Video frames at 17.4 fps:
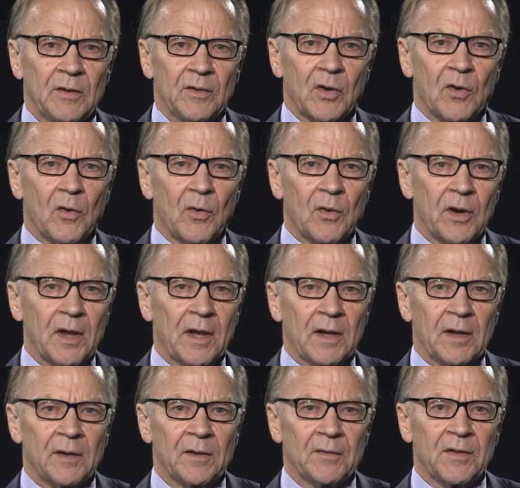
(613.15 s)
the court
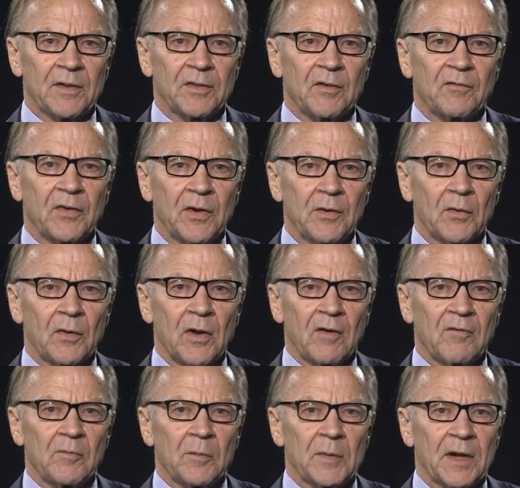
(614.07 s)
held that the federal
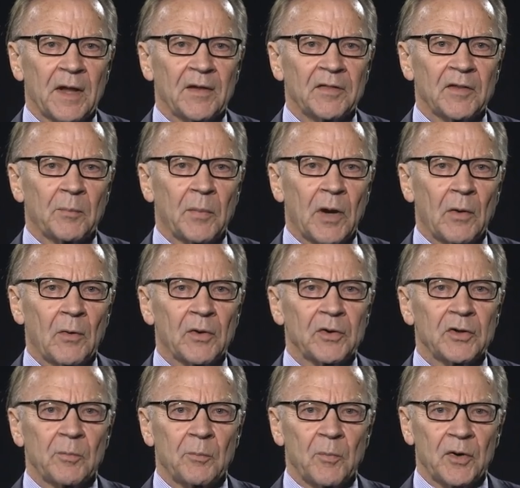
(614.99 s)
government had the power
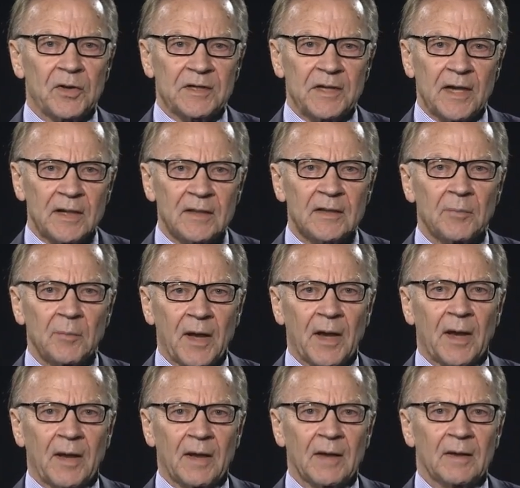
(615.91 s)
to protect the
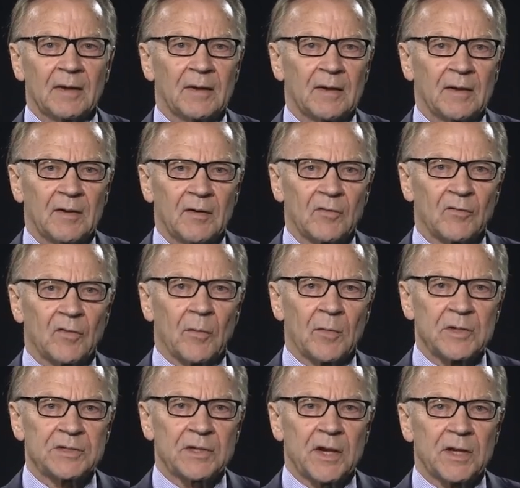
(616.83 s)
bank
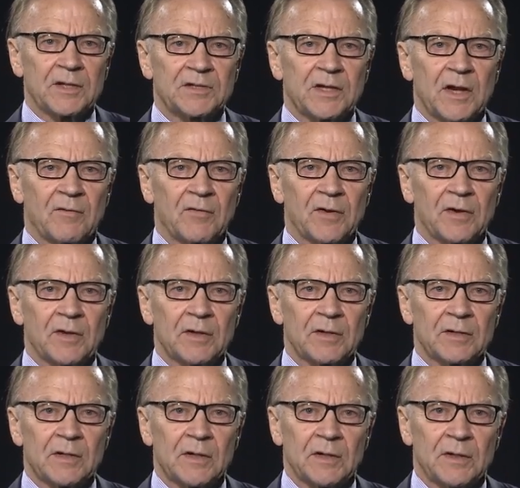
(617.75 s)
from a state's effort
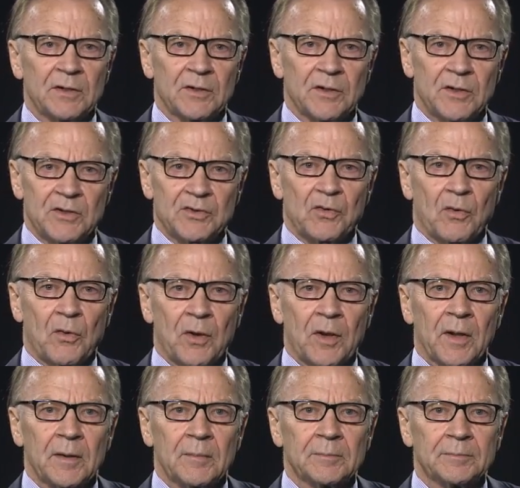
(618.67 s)
to destroy
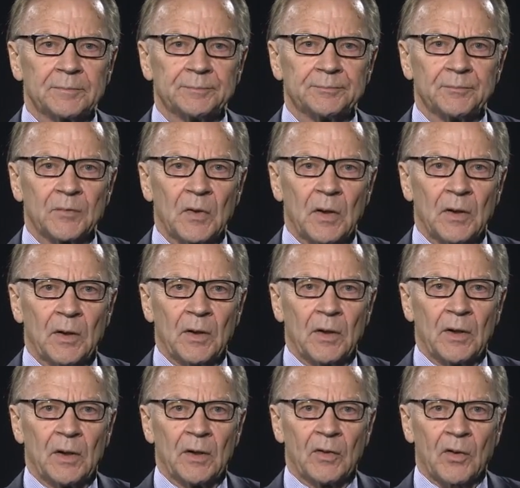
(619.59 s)
it.
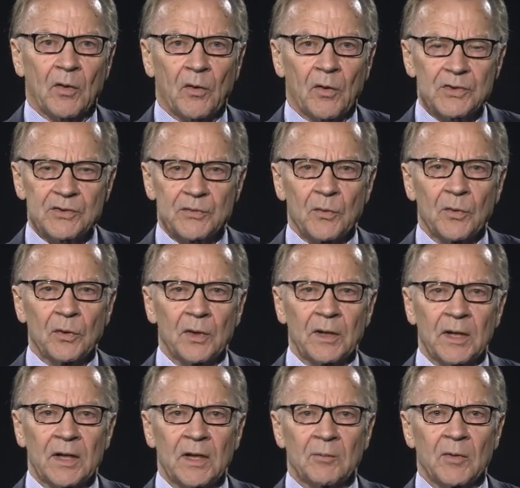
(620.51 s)
The court's
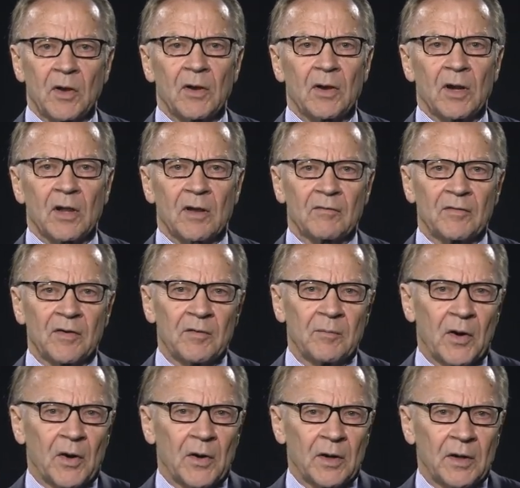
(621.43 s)
ruling in McCulloch v.
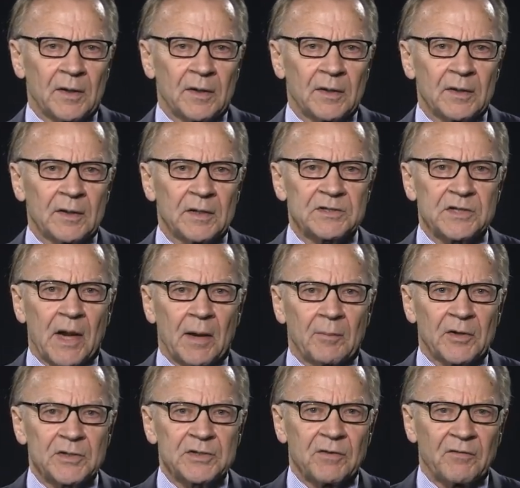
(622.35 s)
Maryland
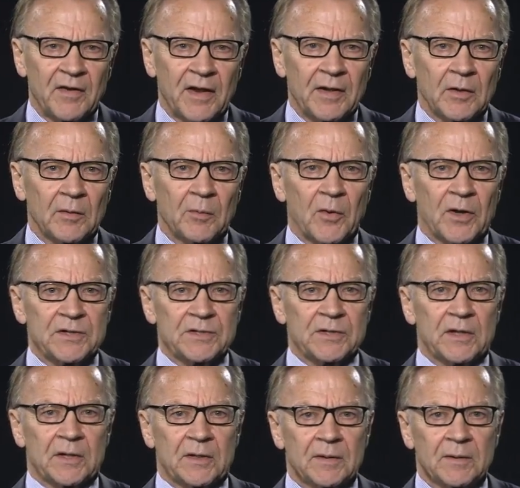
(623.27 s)
established a vital
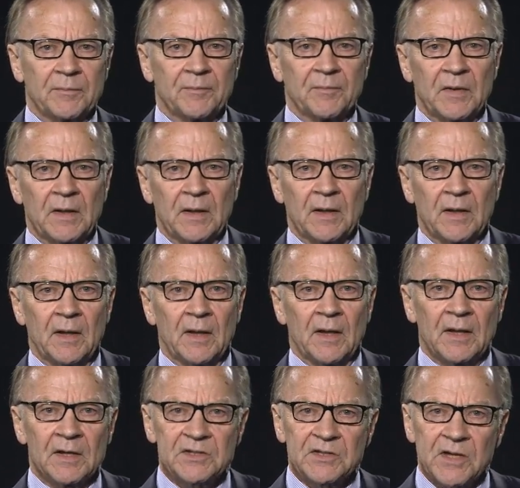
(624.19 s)
precedent.
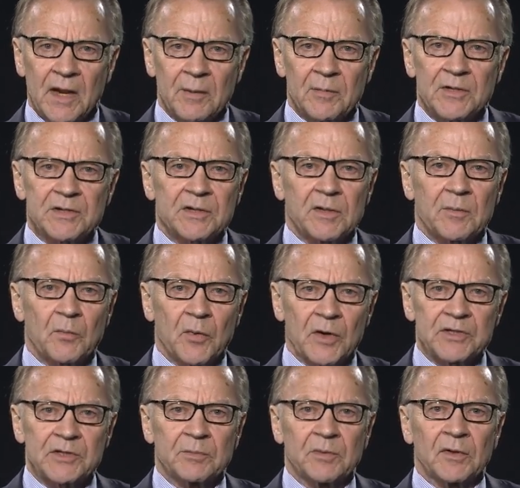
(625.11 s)
It established the
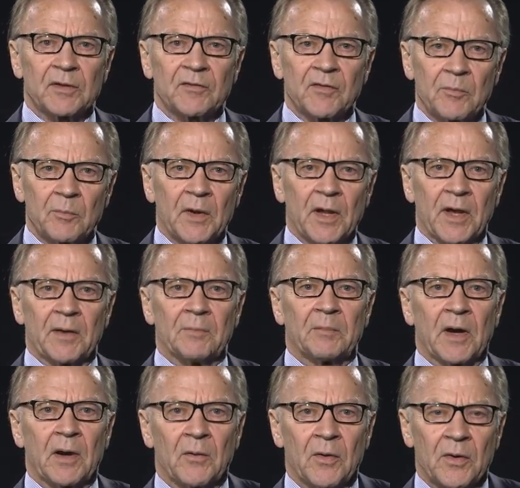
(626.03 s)
principle of implied
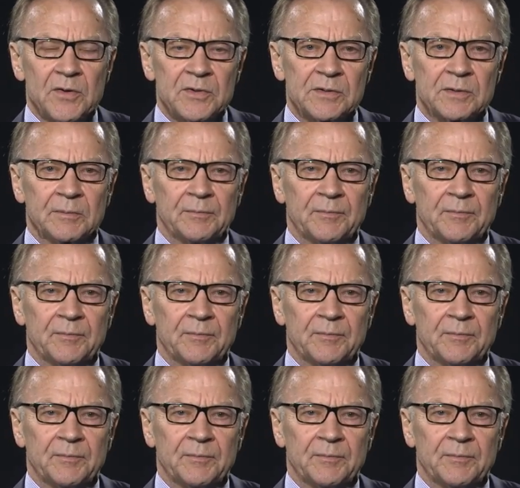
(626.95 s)
powers,